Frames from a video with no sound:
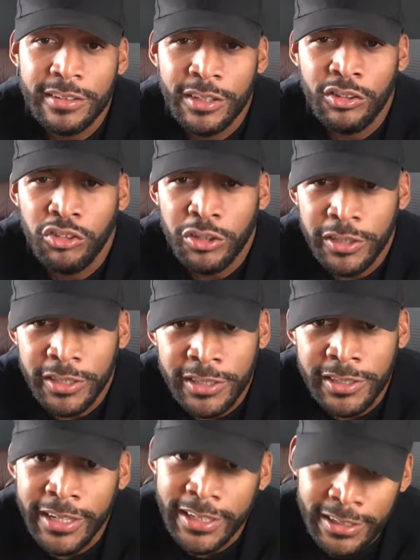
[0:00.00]
Because you're
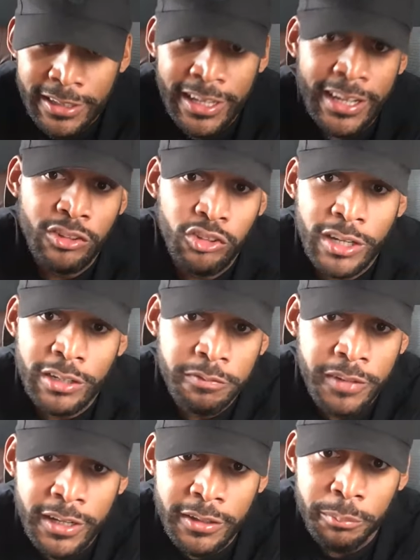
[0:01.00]
in analyze, try to
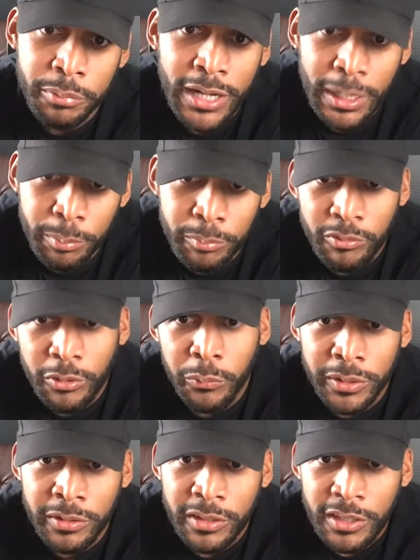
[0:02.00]
find the problem. So
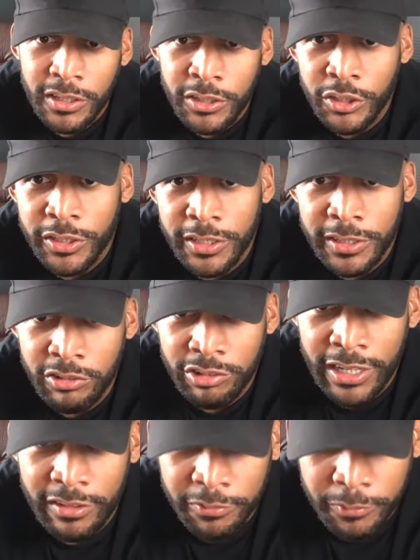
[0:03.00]
when you're getting the
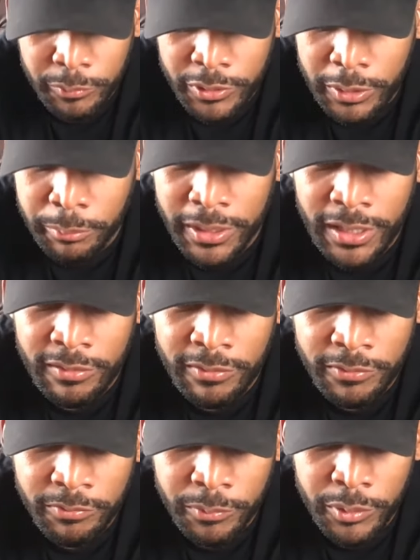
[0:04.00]
shots from your
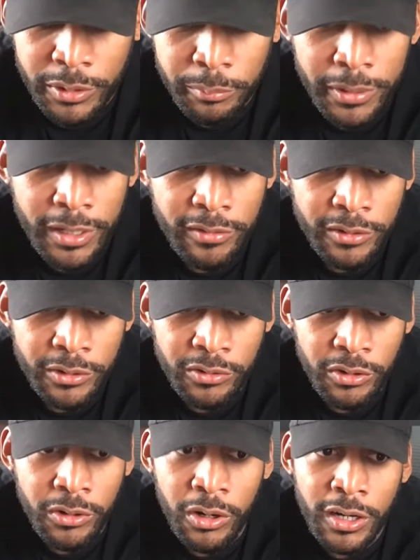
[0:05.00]
compositor
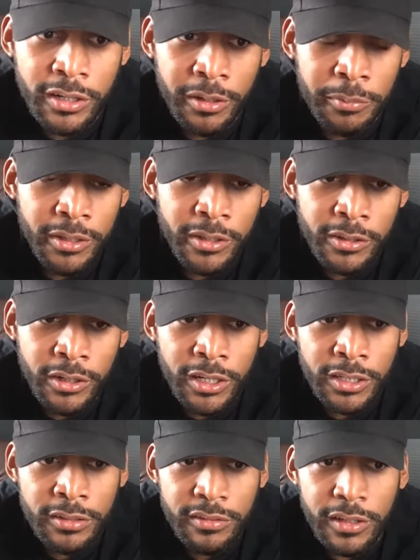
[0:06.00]
other
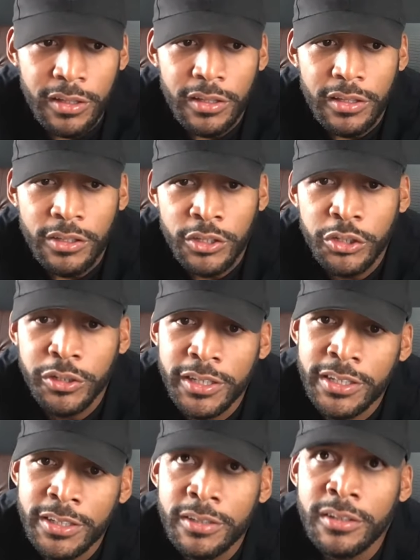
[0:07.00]
artists, you're
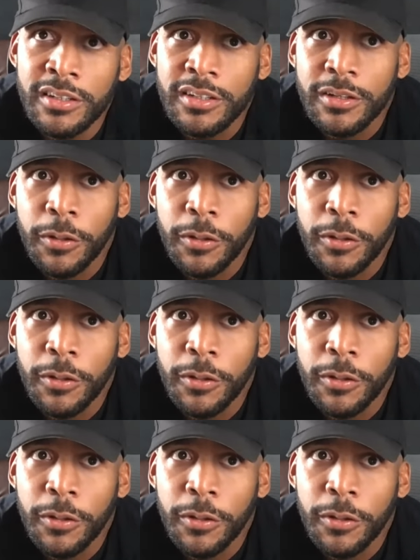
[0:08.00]
in